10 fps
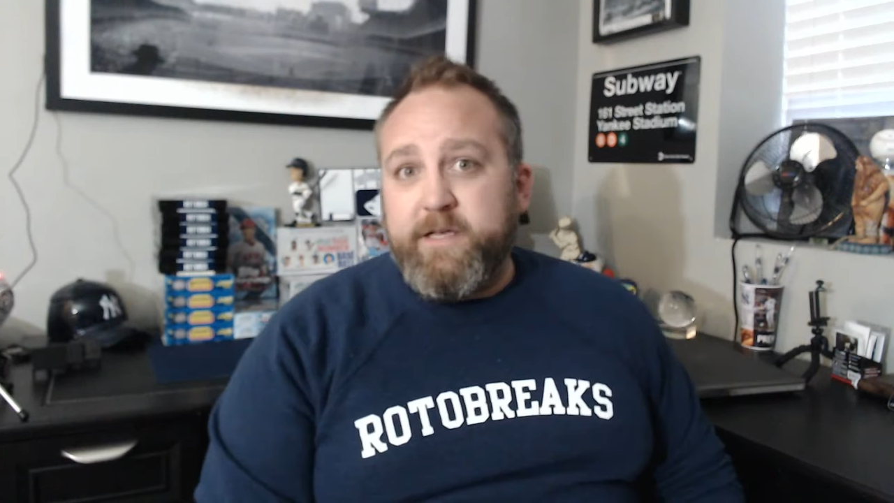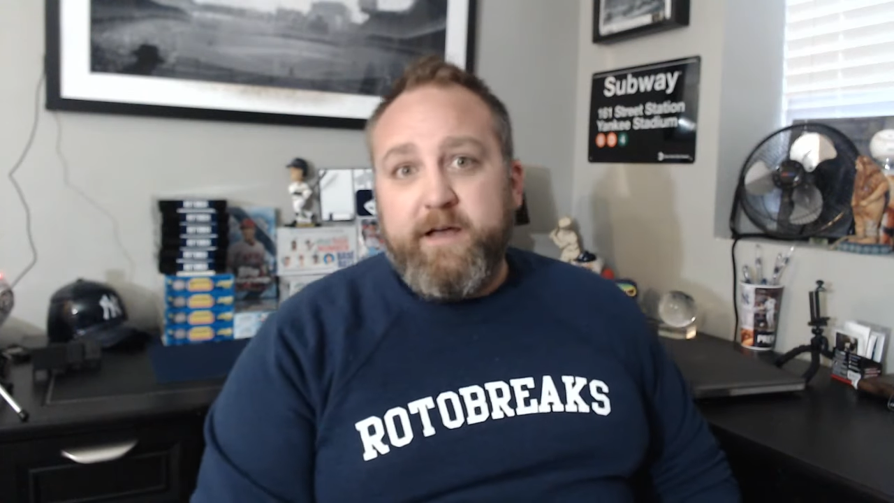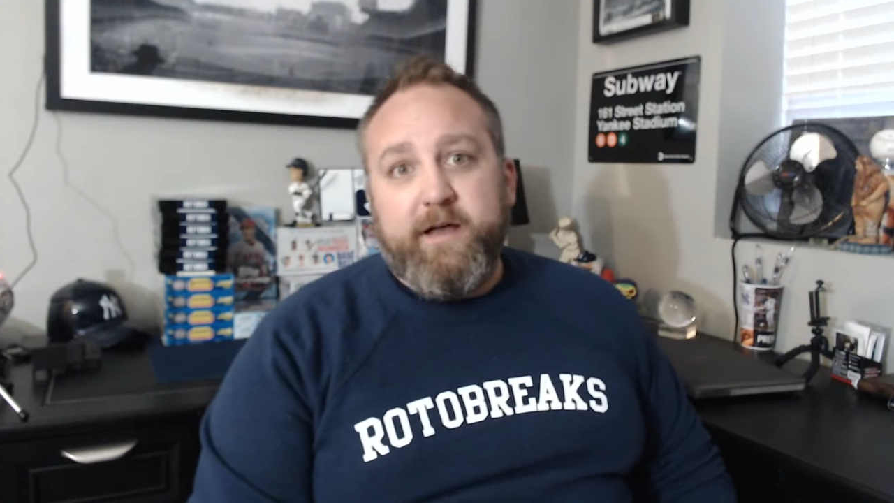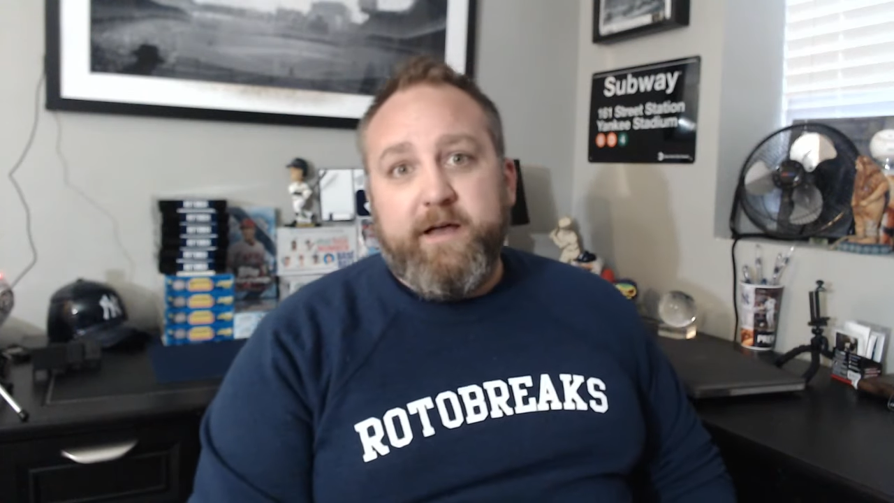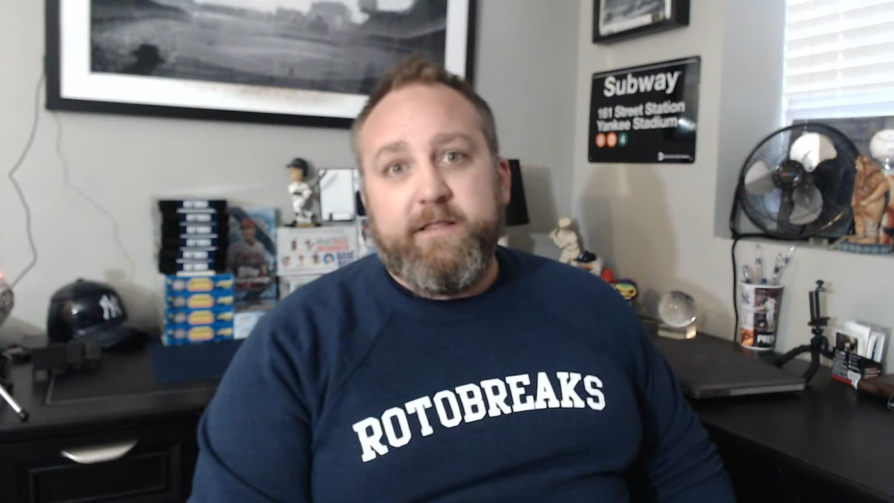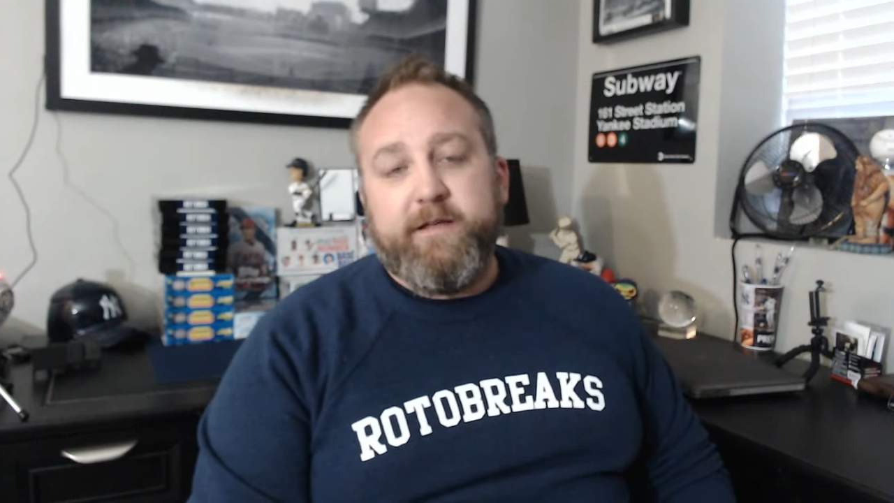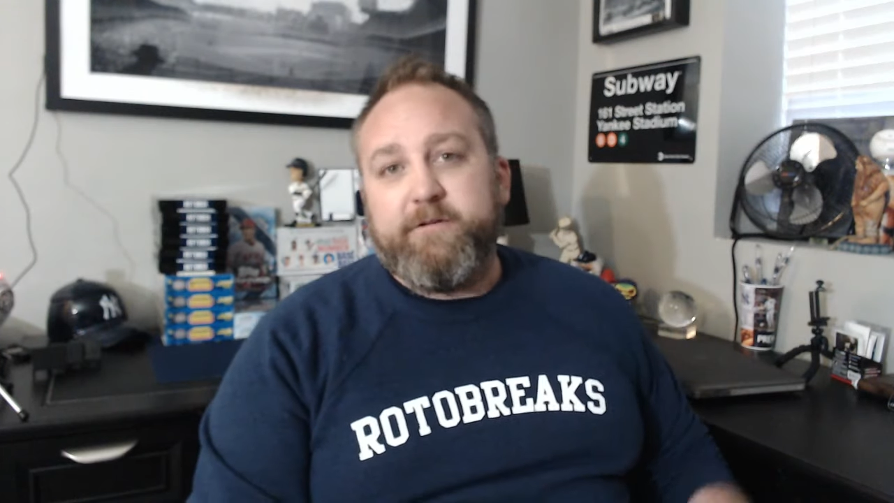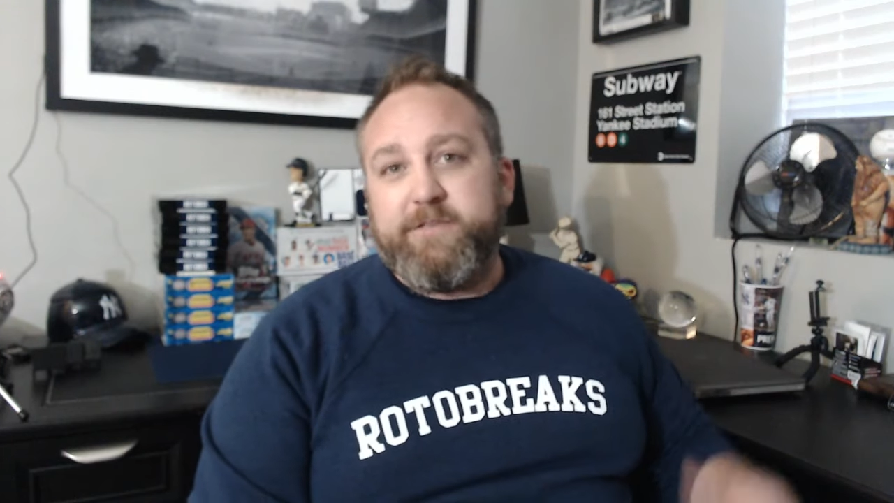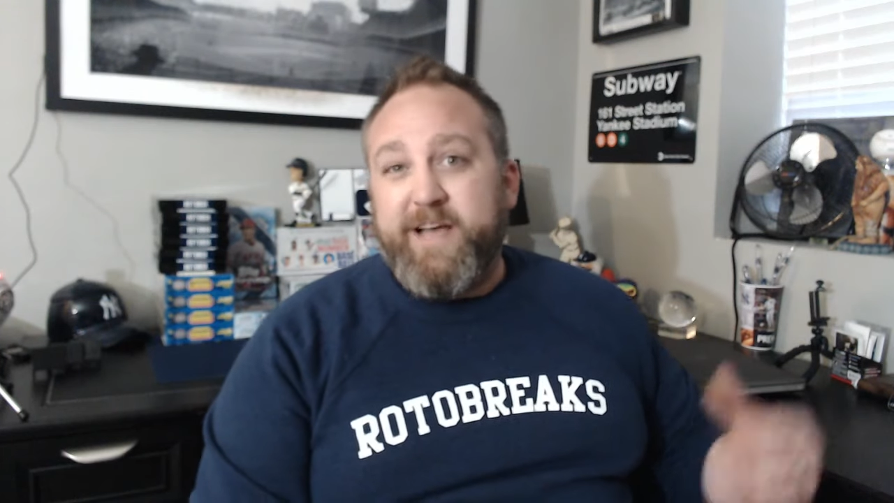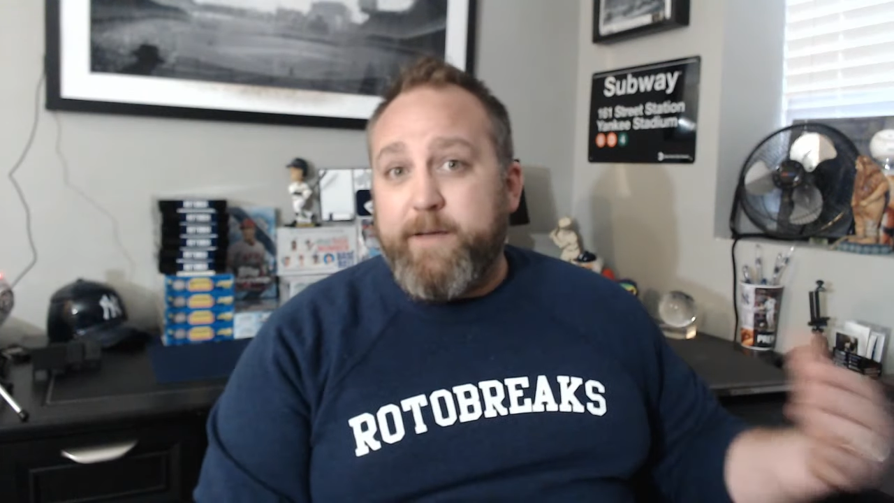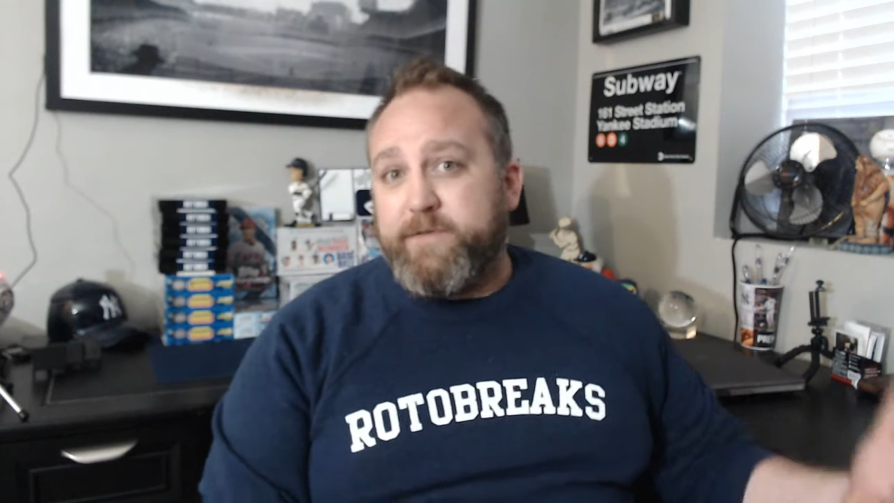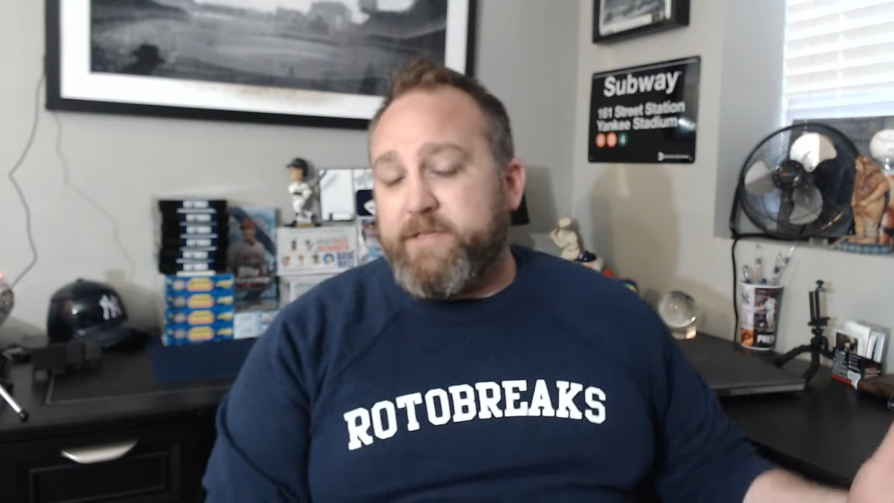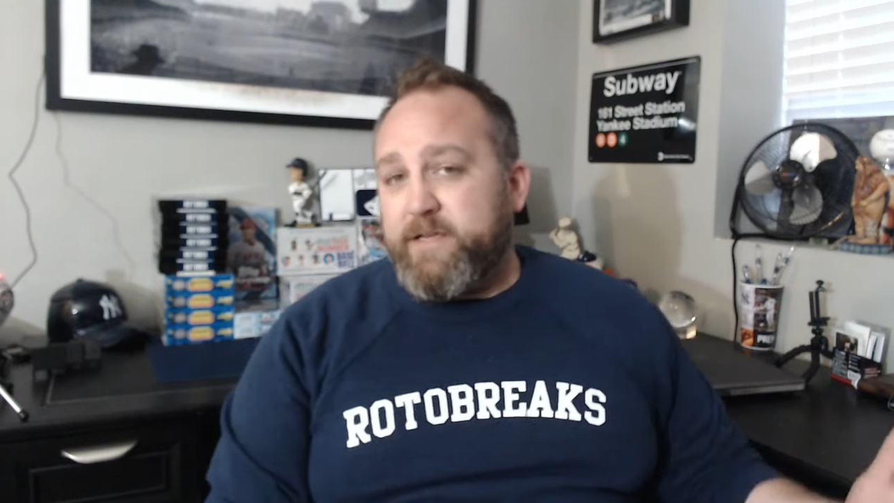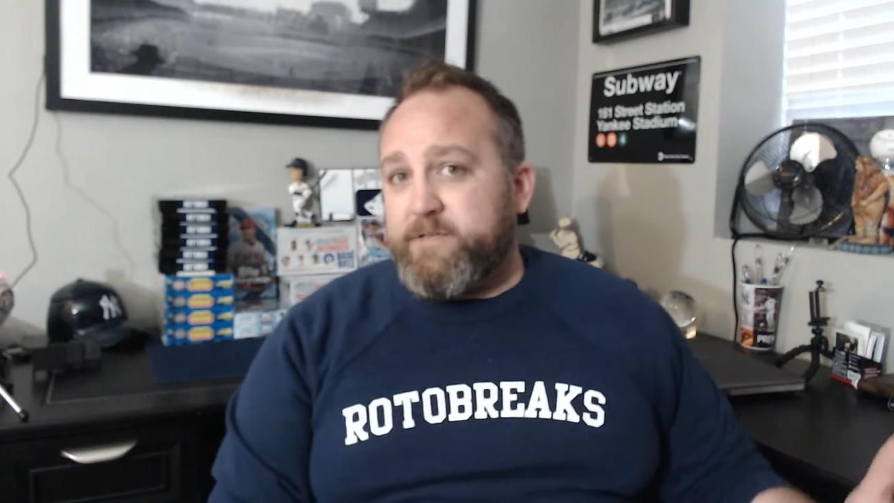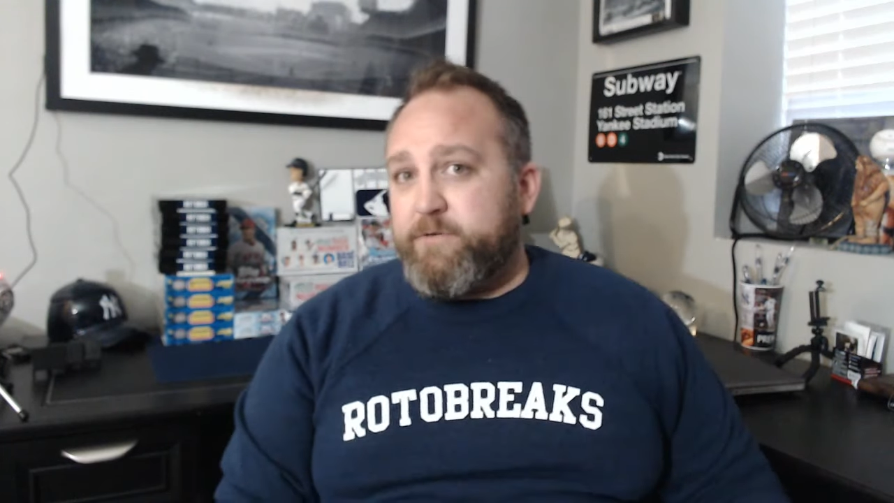there's high
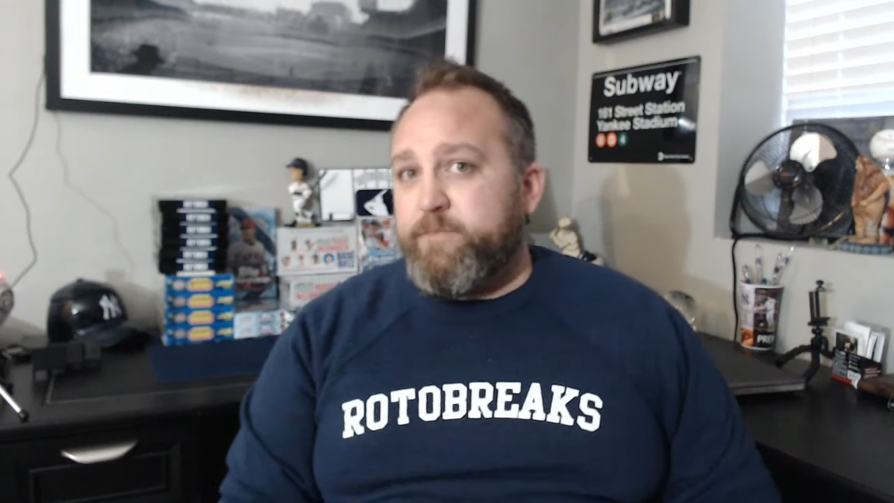potential,